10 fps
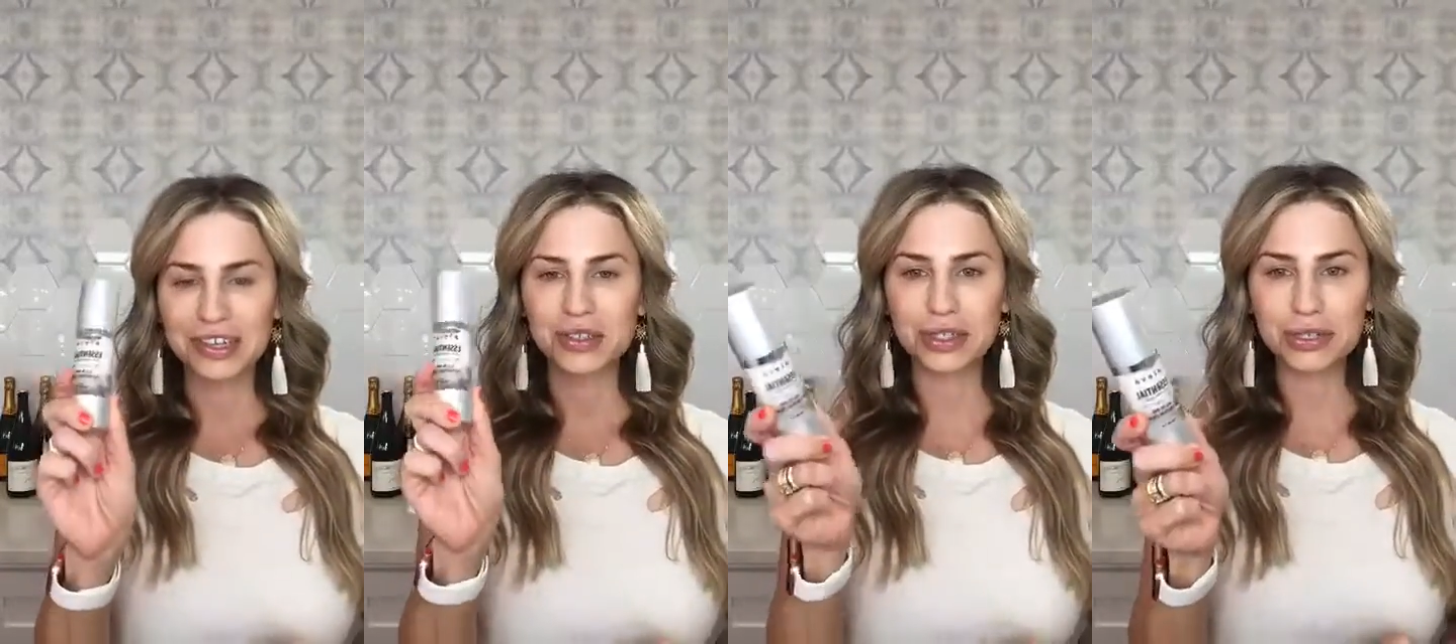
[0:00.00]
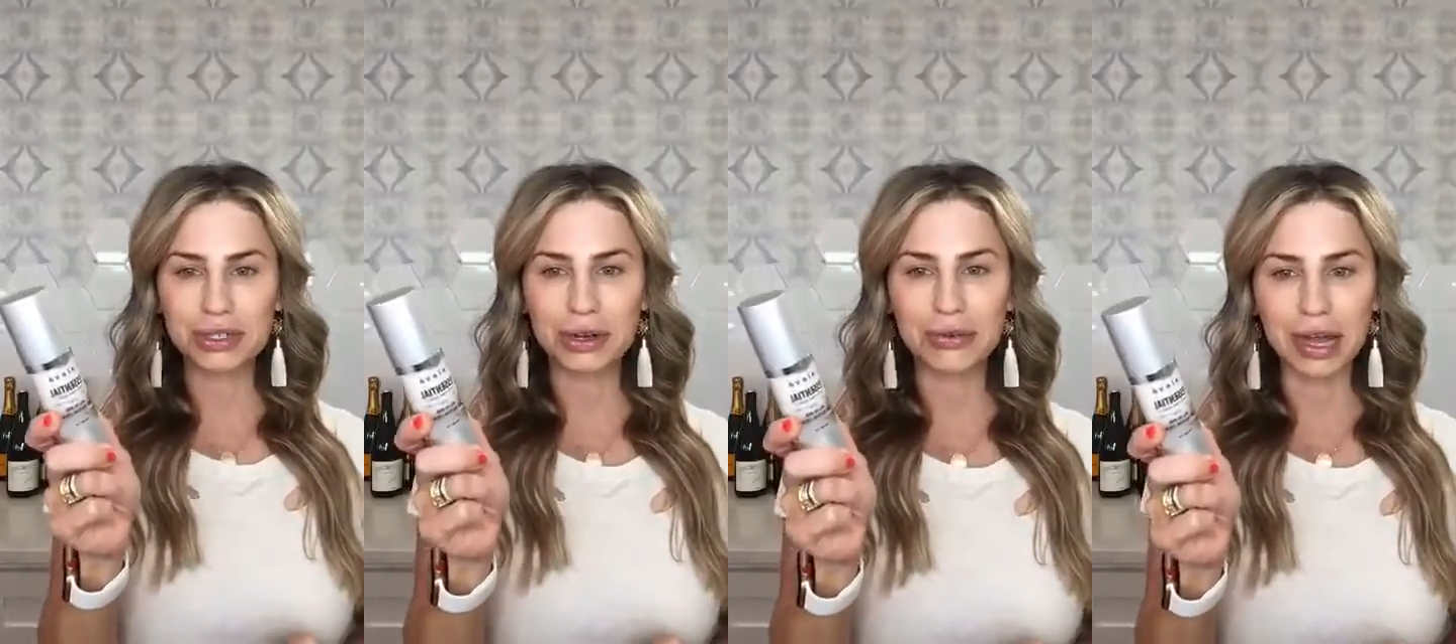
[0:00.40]
So this will
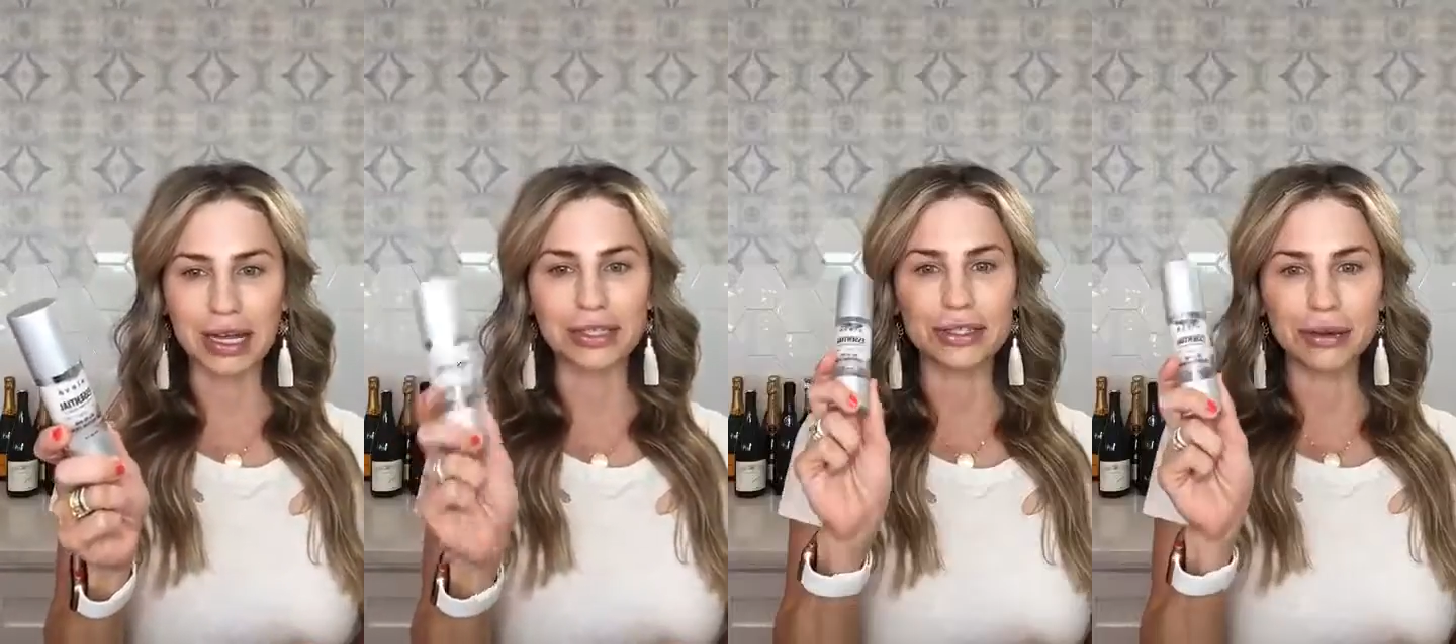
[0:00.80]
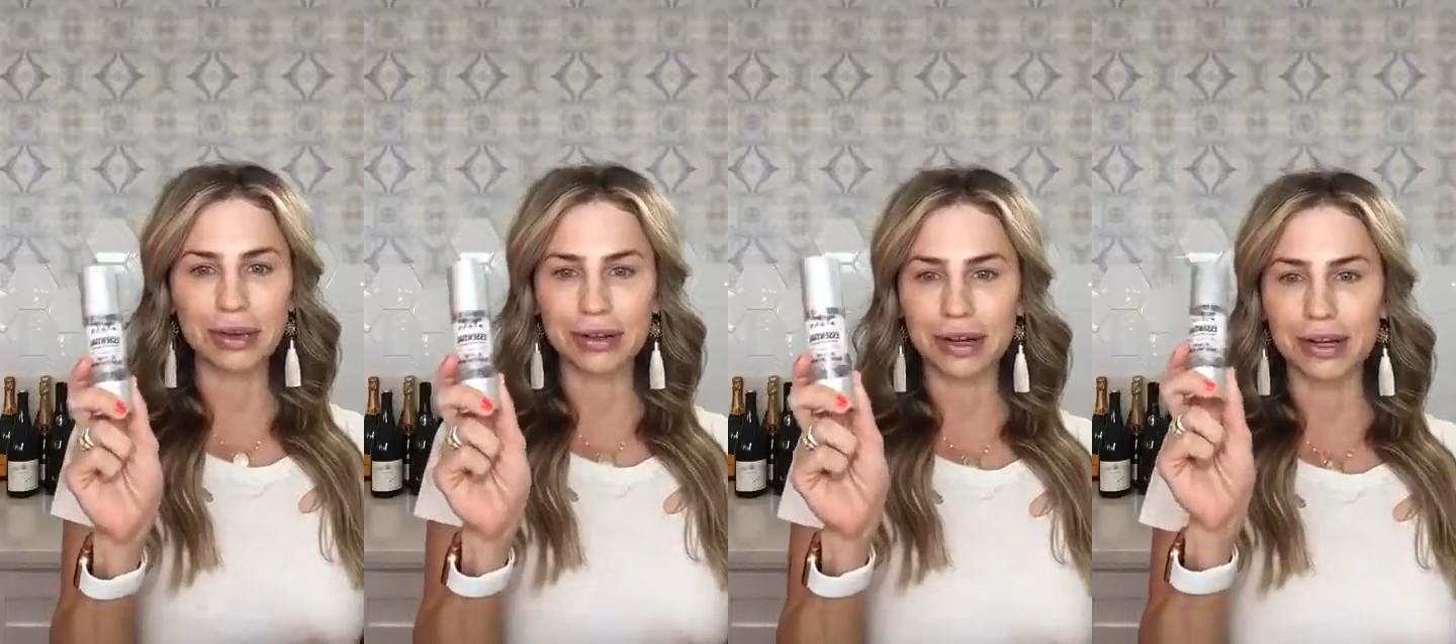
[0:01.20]
soak in, so that way
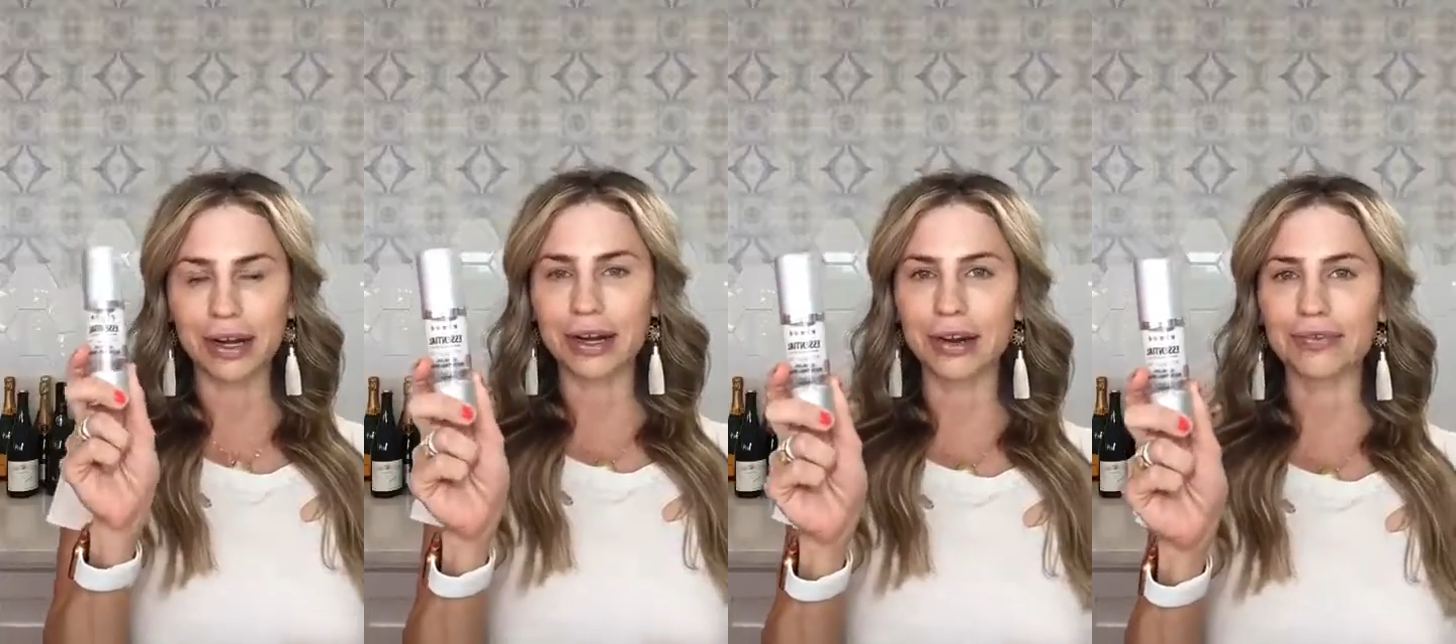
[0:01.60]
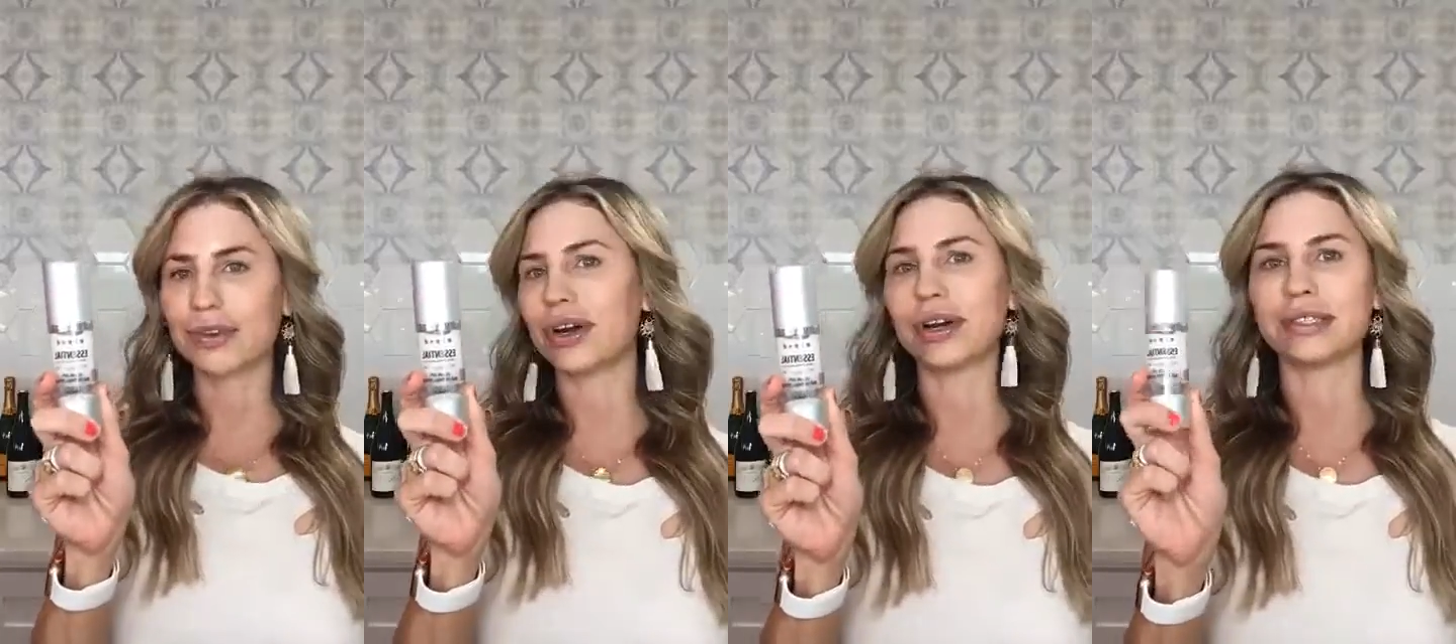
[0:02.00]
you're not caught off
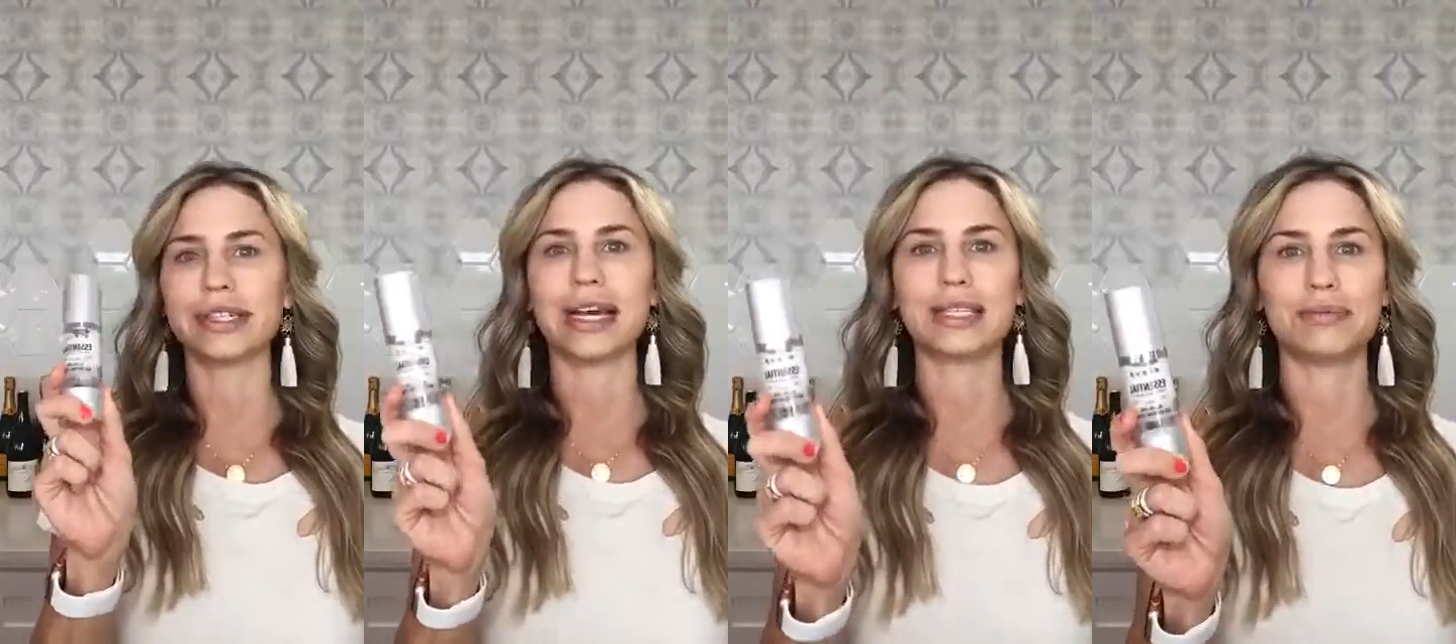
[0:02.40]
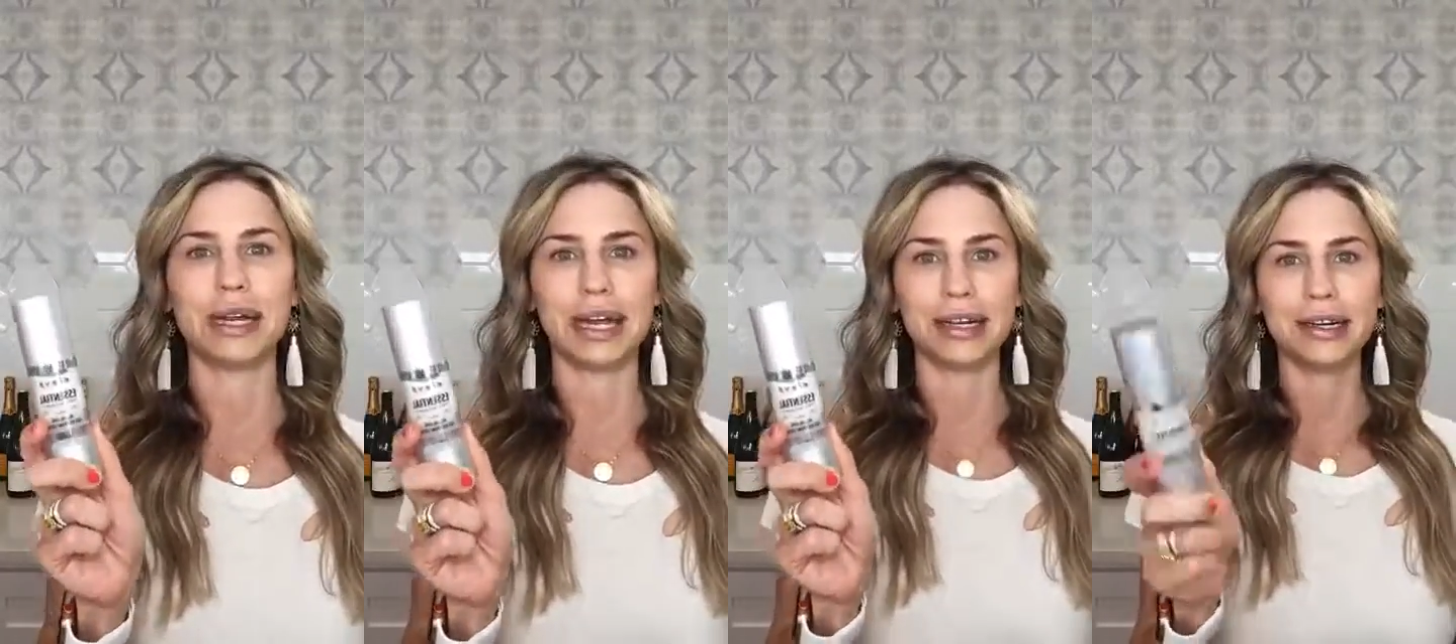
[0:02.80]
guard last
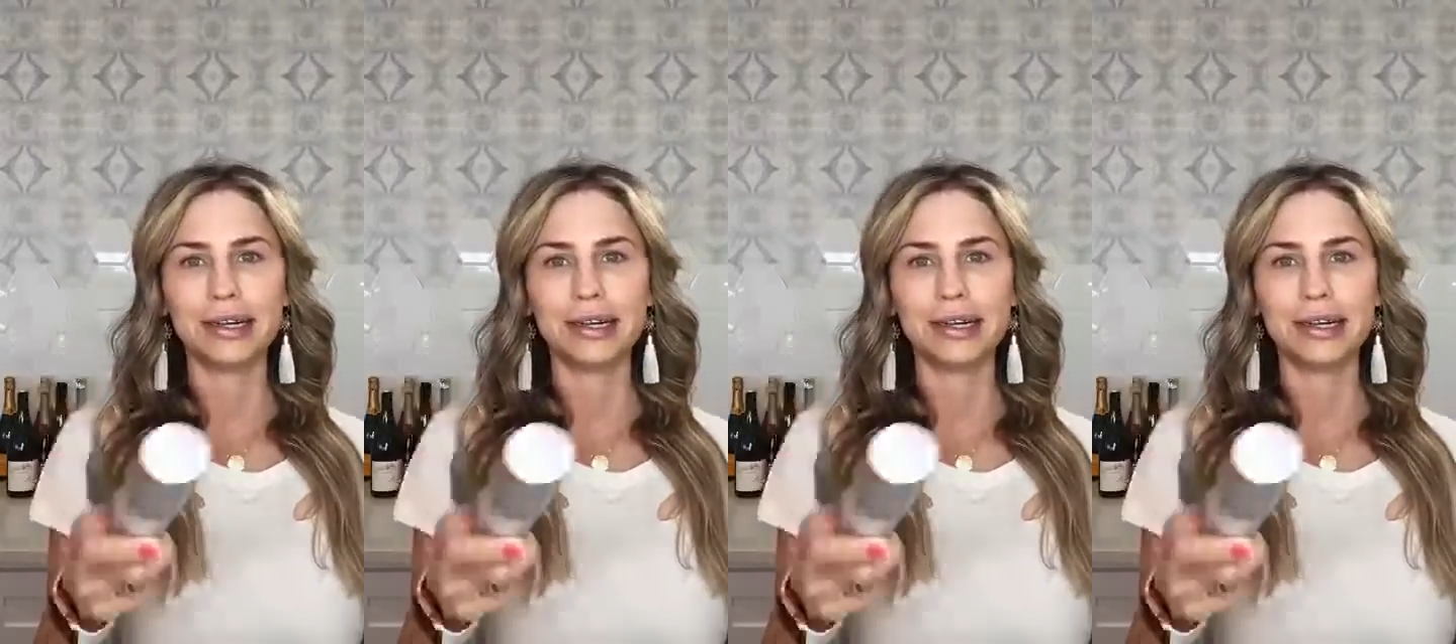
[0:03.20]
minute,